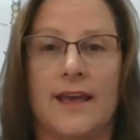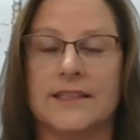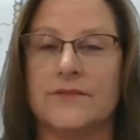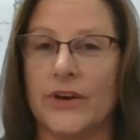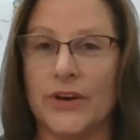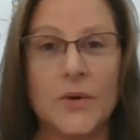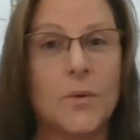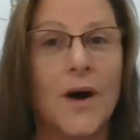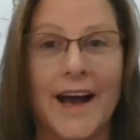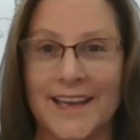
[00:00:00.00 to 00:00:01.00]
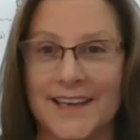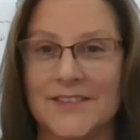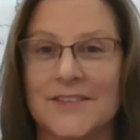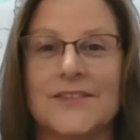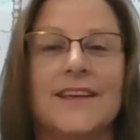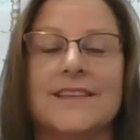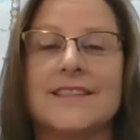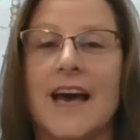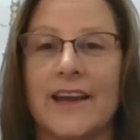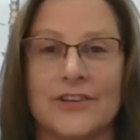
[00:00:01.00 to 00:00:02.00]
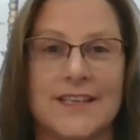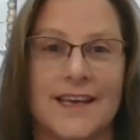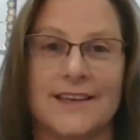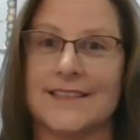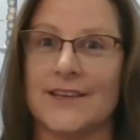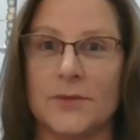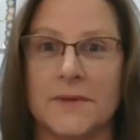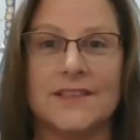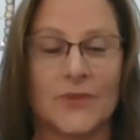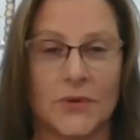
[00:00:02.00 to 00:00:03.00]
It's very quiet the entire day because everybody's